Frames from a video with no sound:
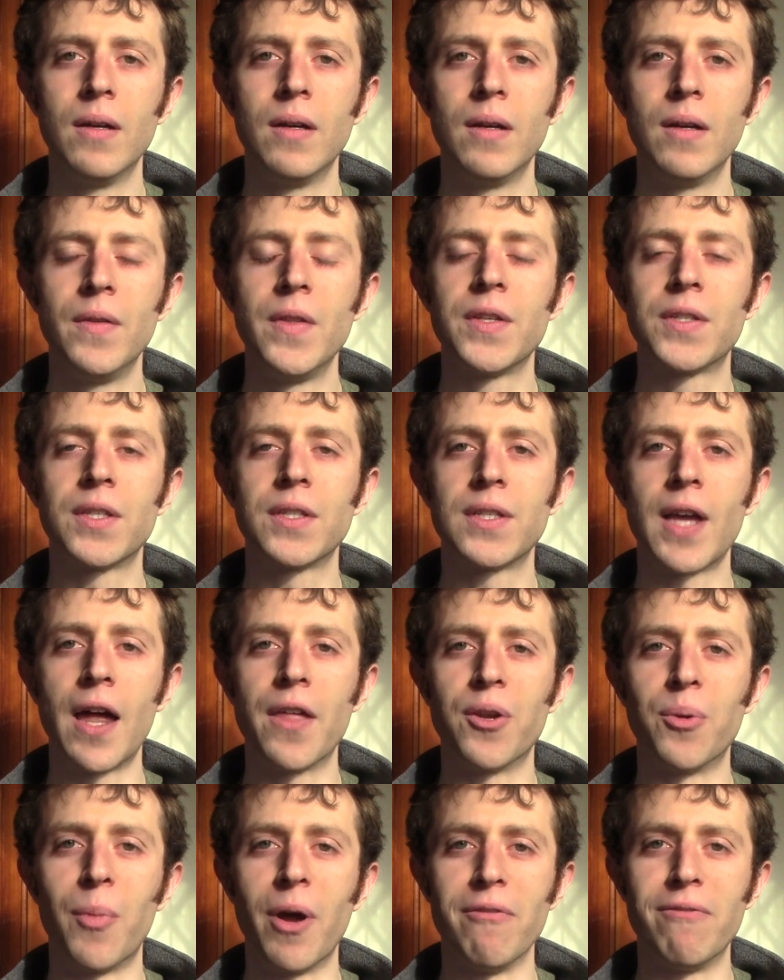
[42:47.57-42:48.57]
And this is
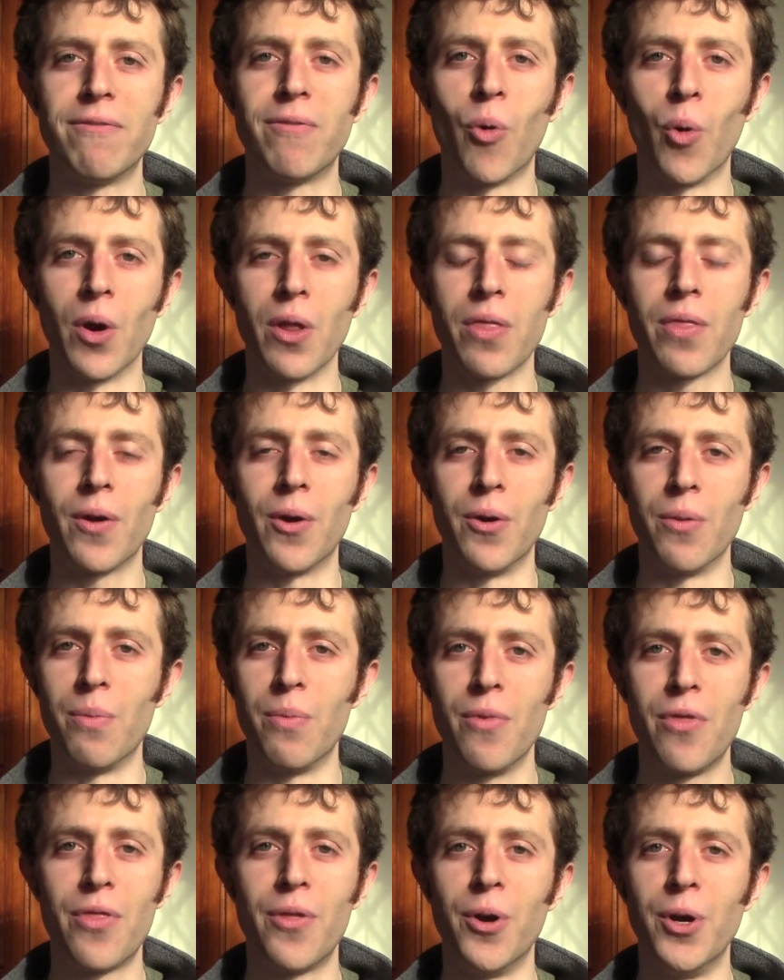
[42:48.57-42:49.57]
either my fourth or
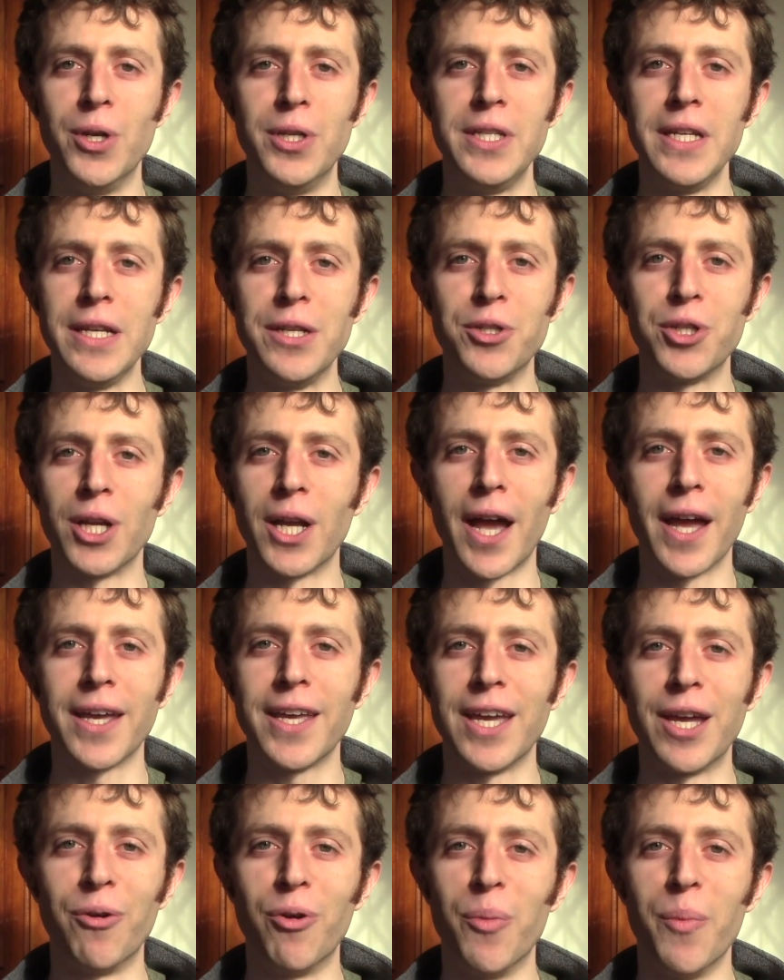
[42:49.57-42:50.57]
third teaching, I
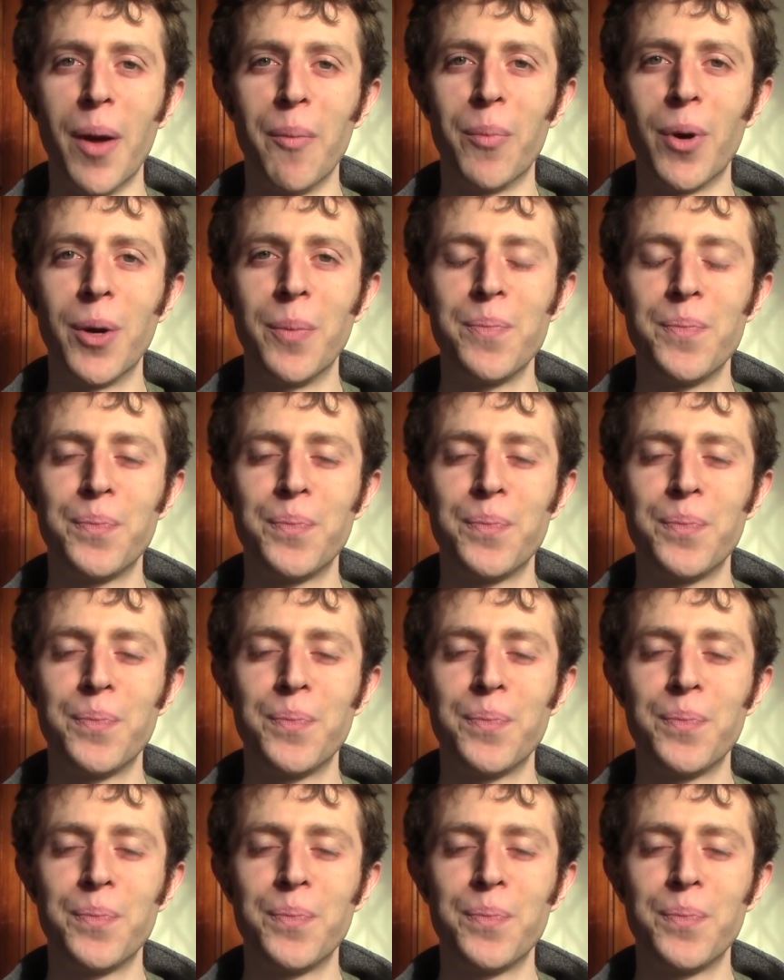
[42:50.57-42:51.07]
can't remember.